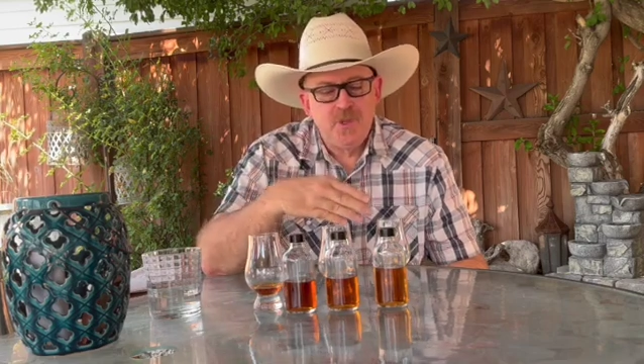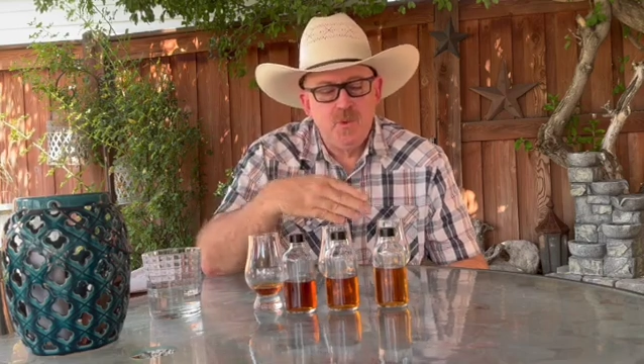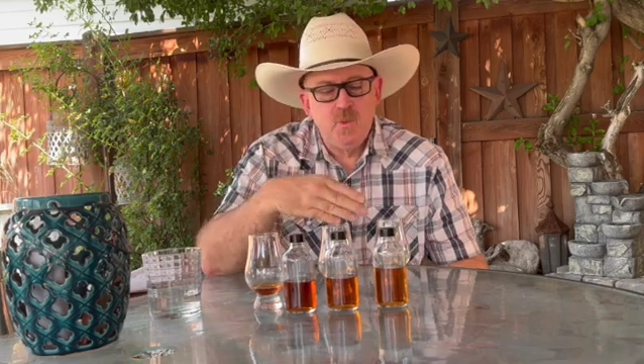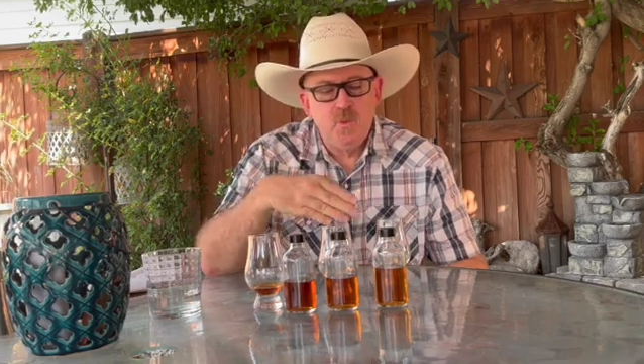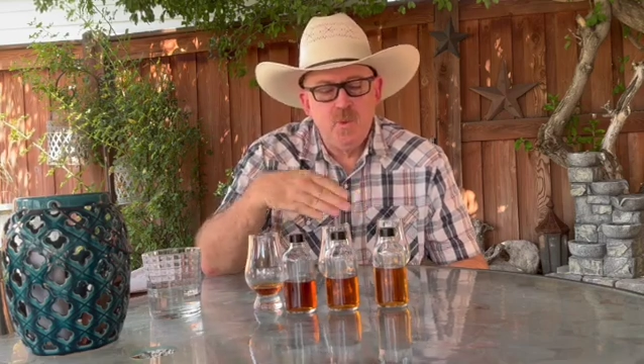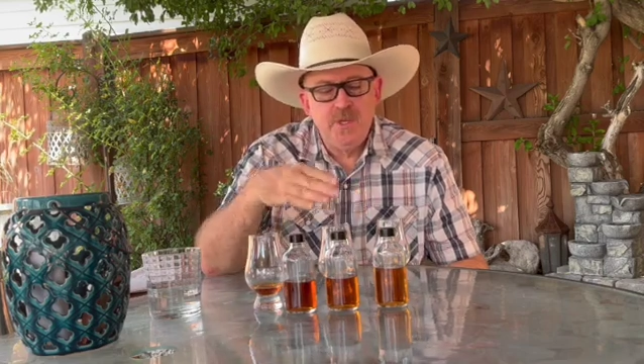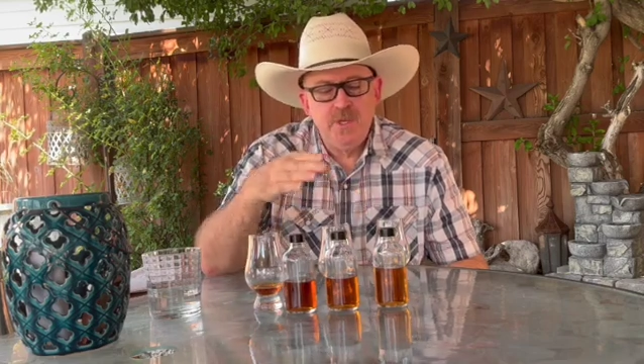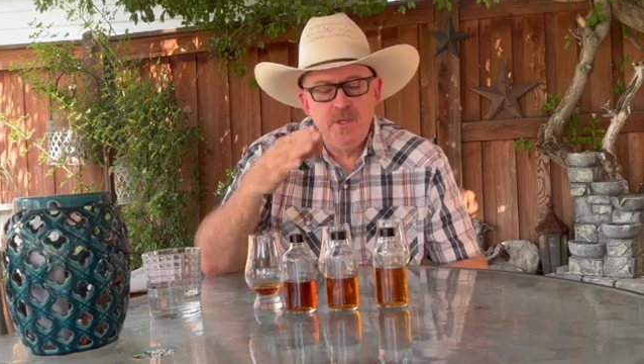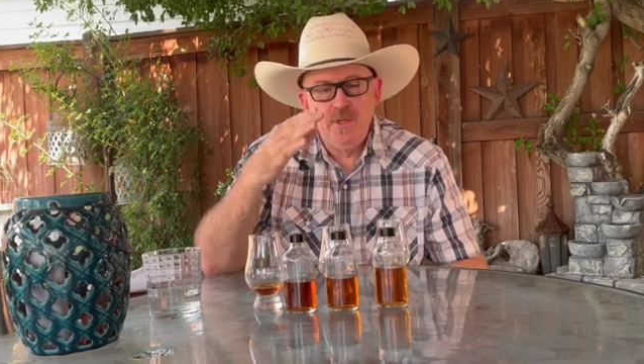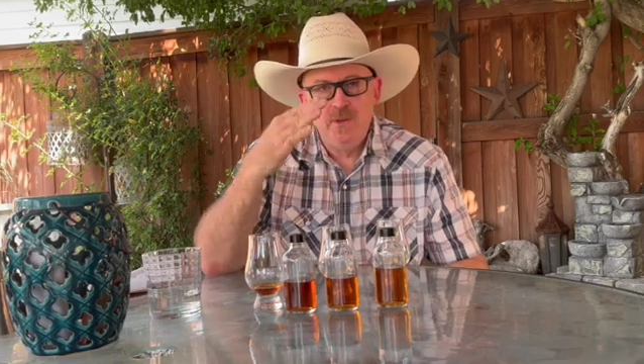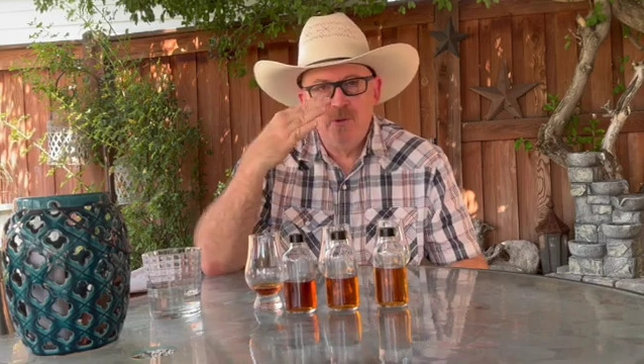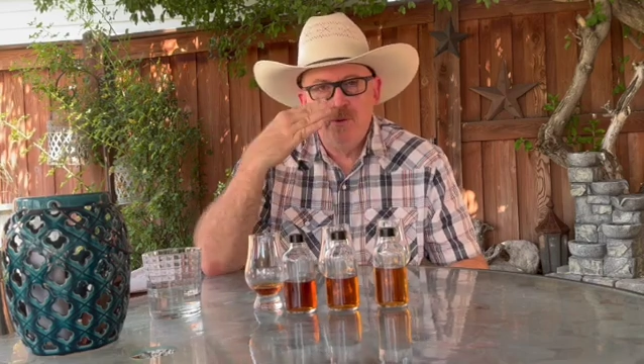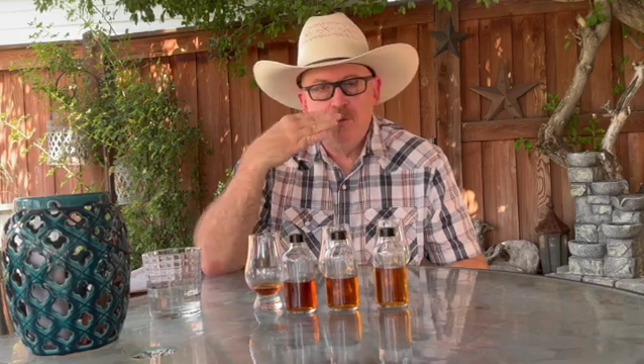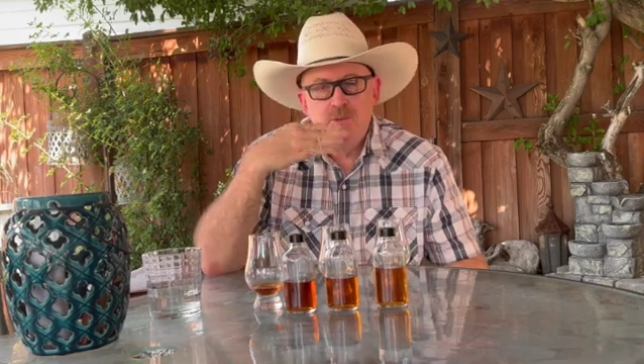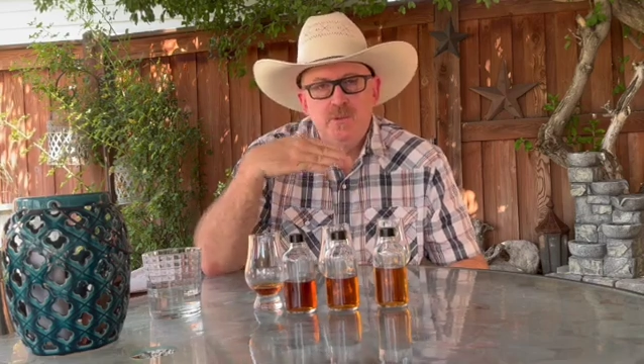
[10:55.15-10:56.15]
when
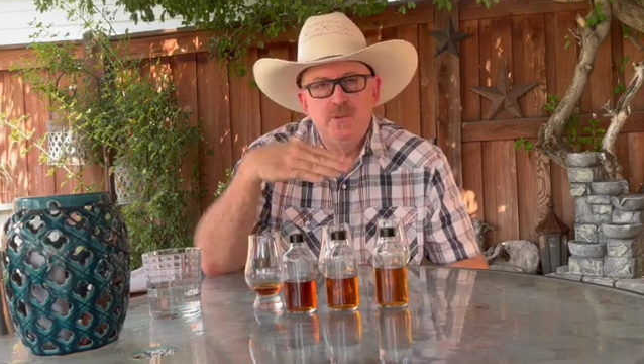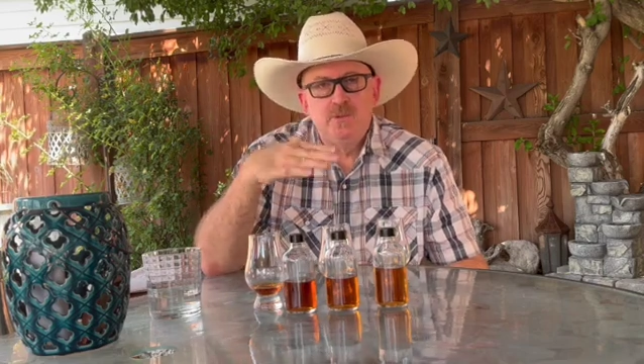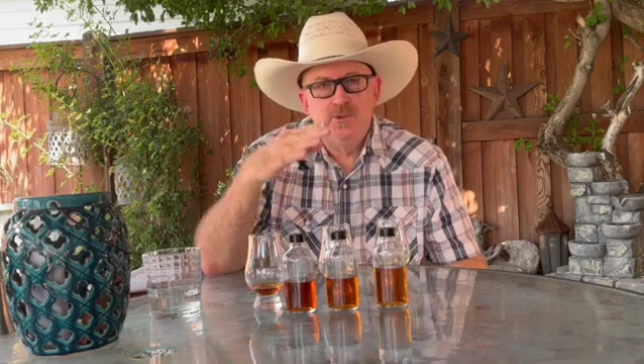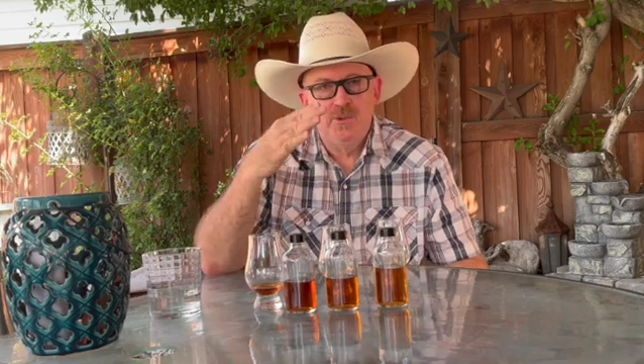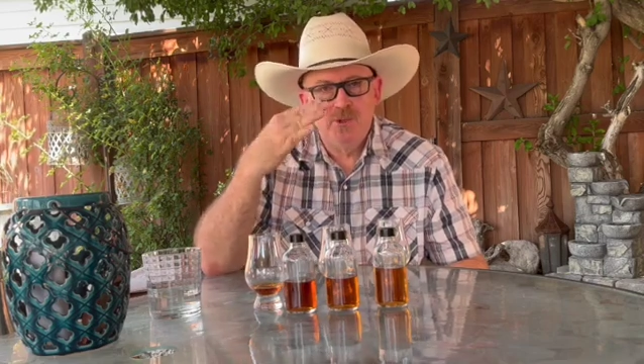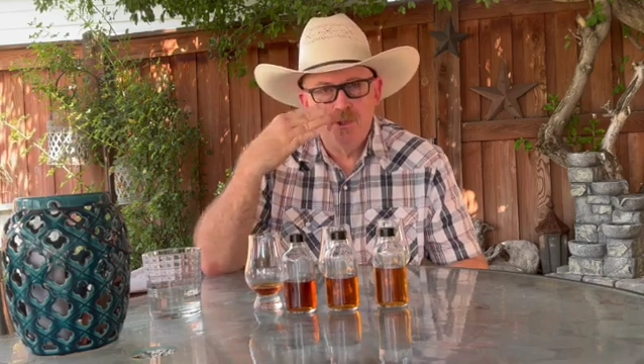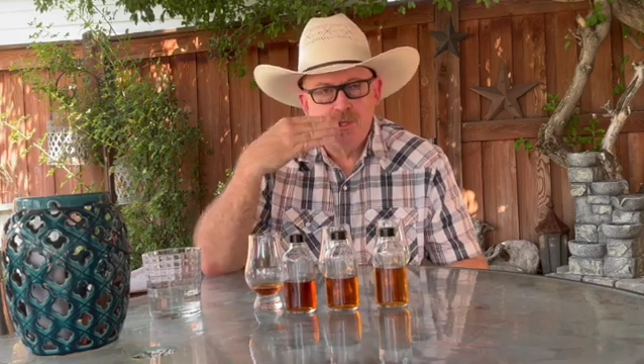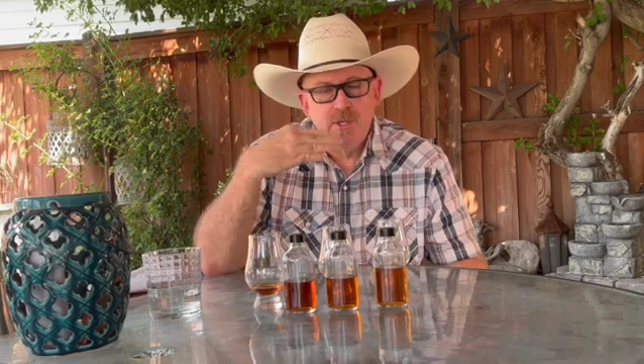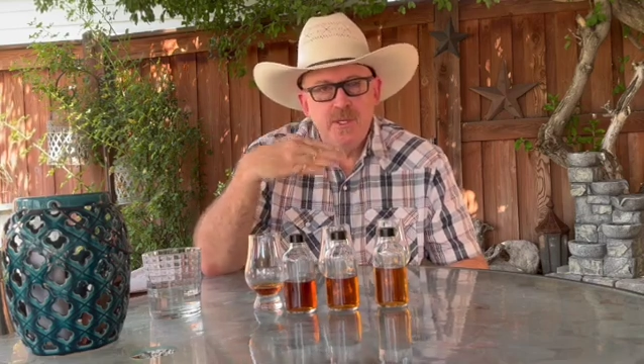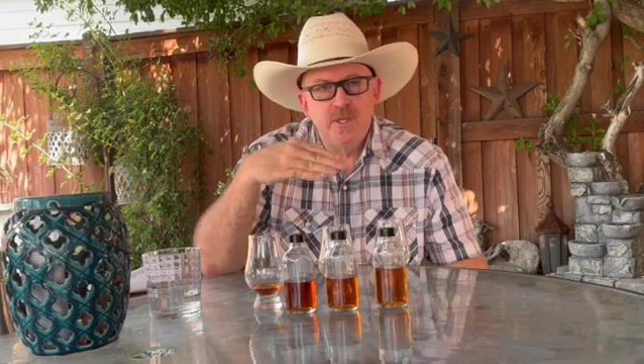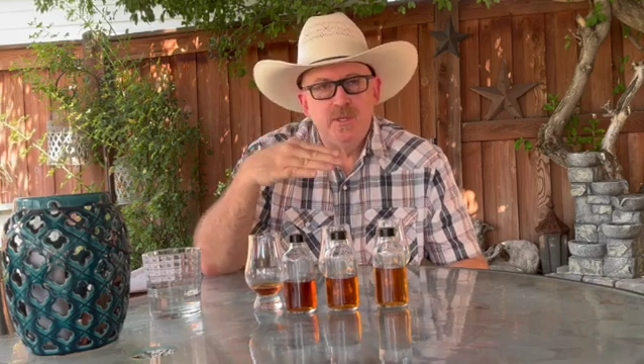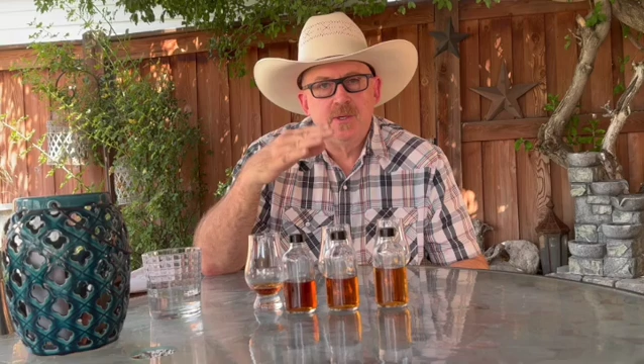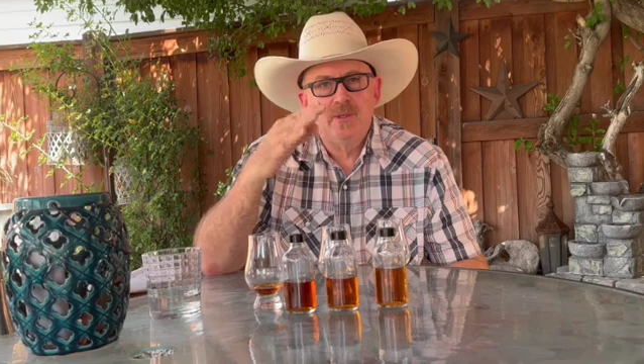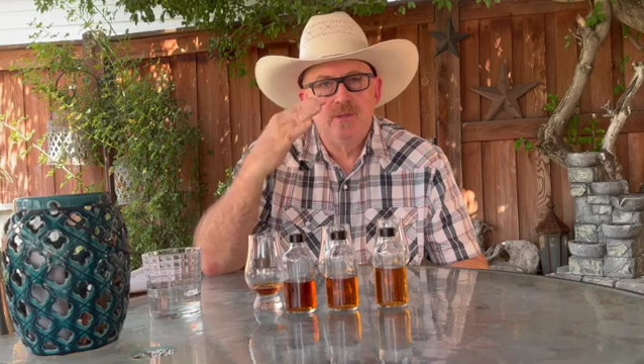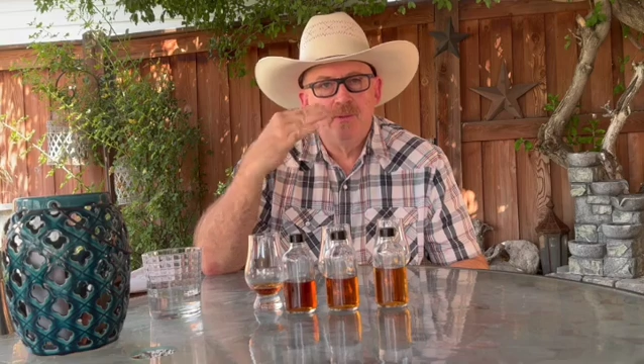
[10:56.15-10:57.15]
you
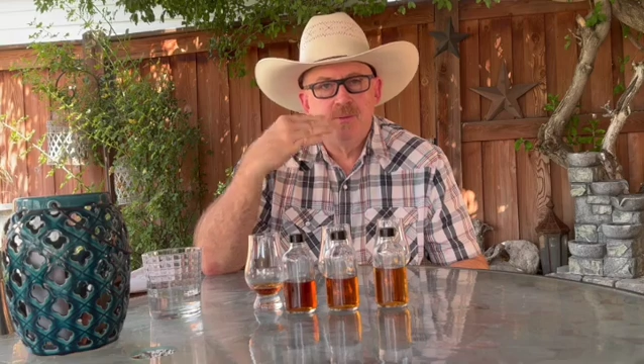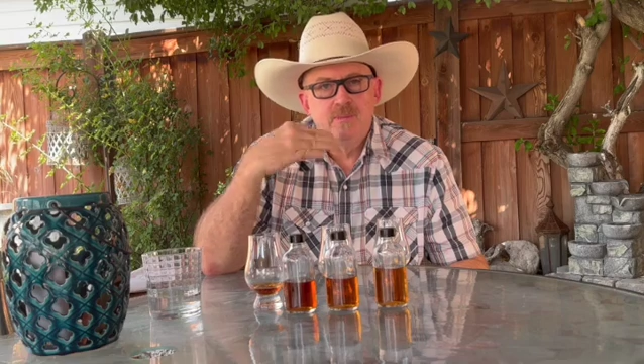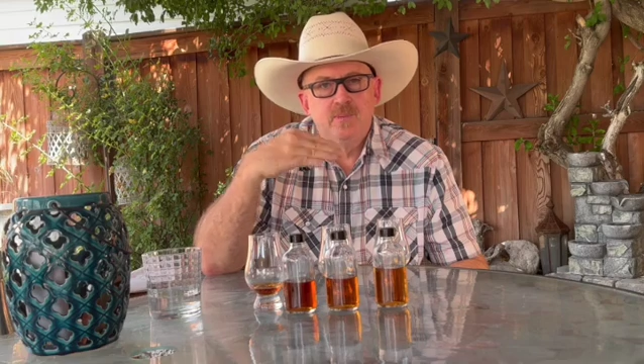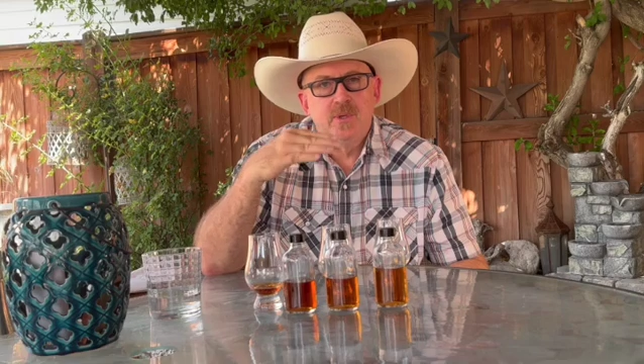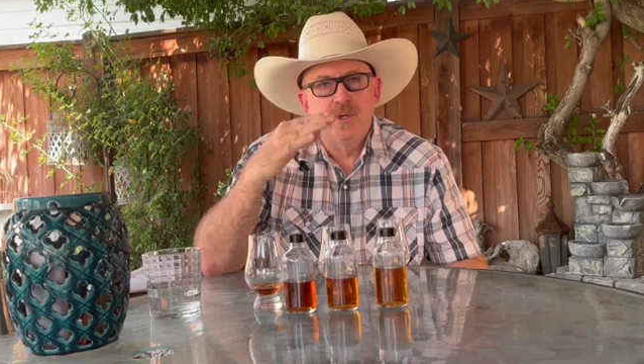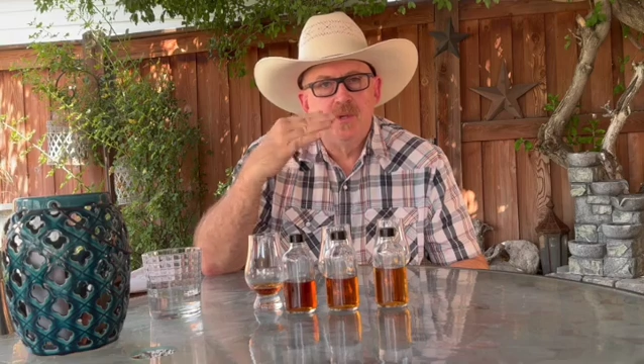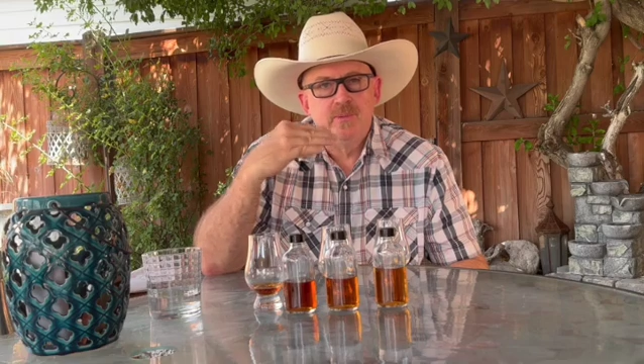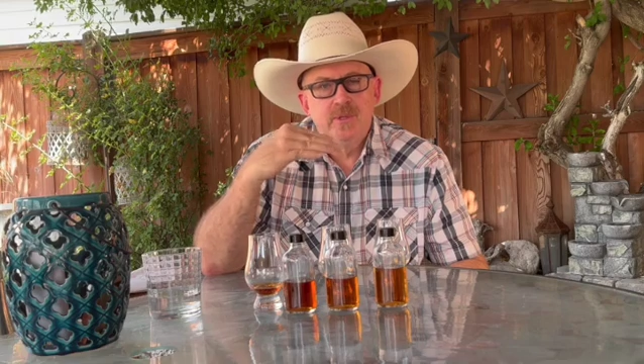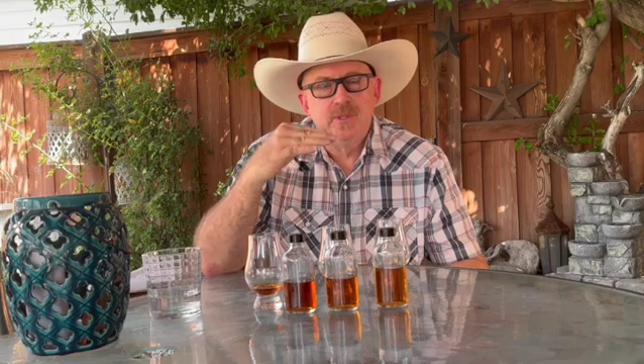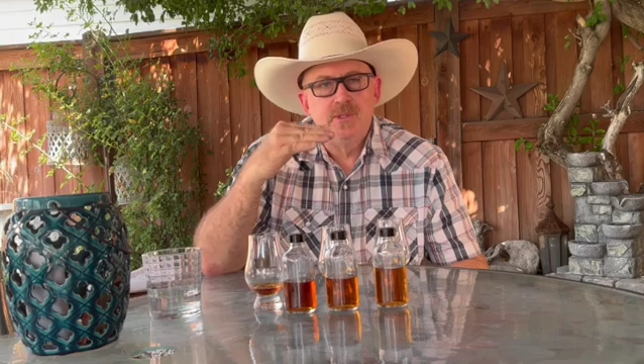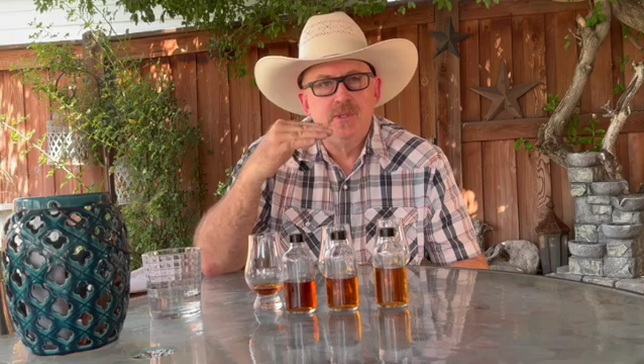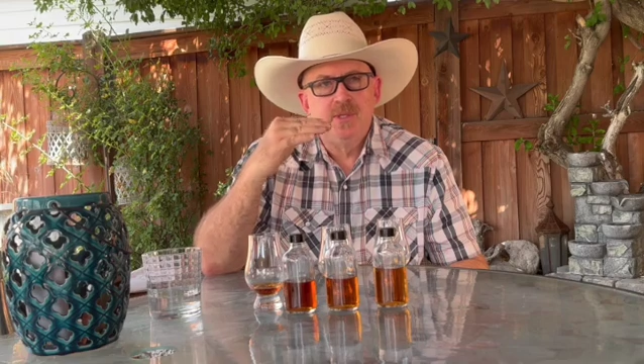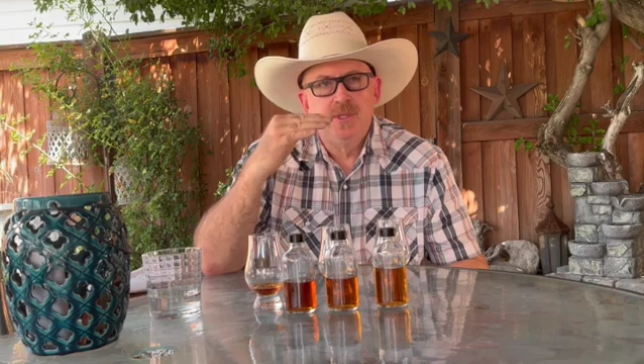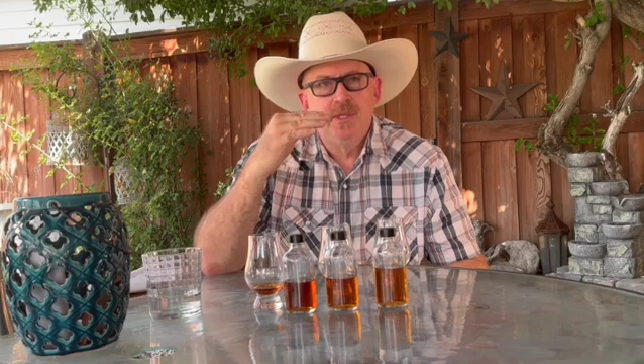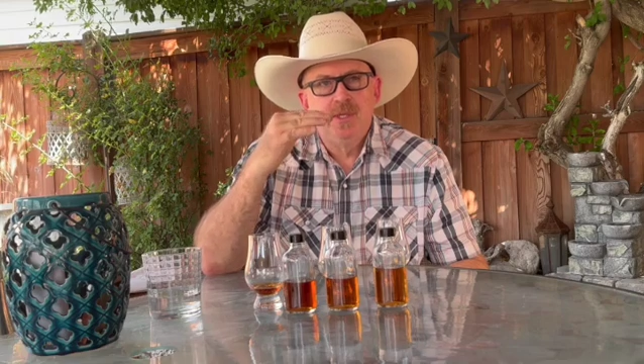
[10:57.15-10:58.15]
drink
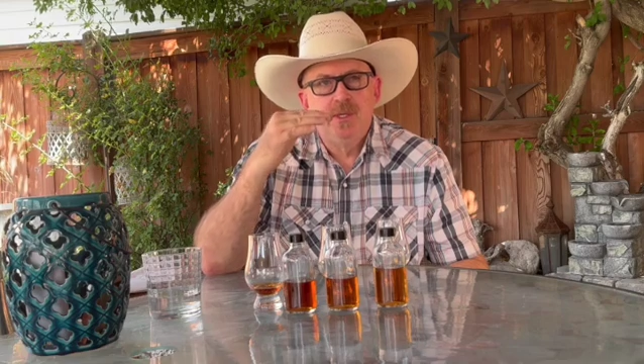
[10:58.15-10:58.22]
bourbon,